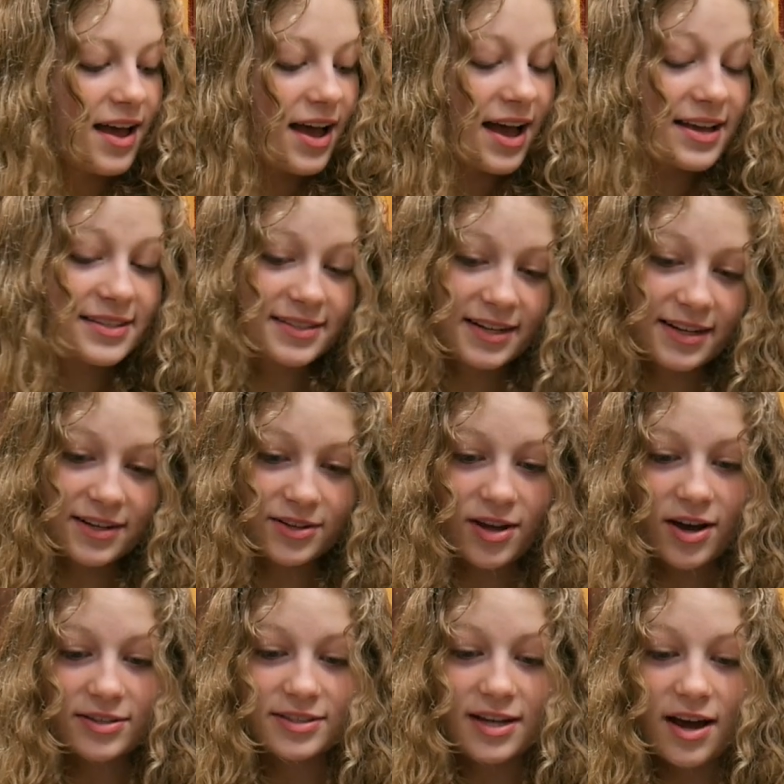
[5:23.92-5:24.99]
I stayed in
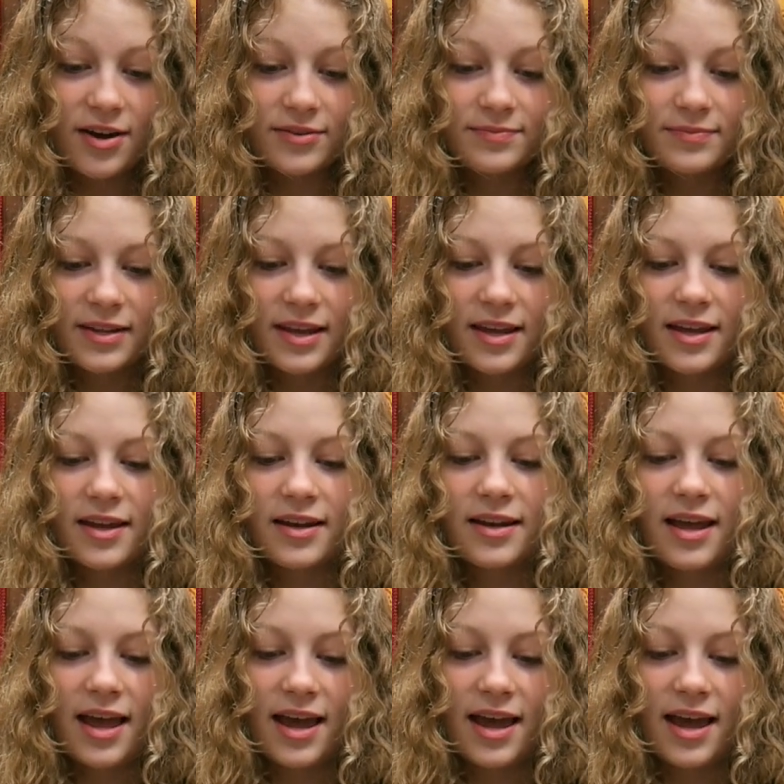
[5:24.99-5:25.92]
lockdown in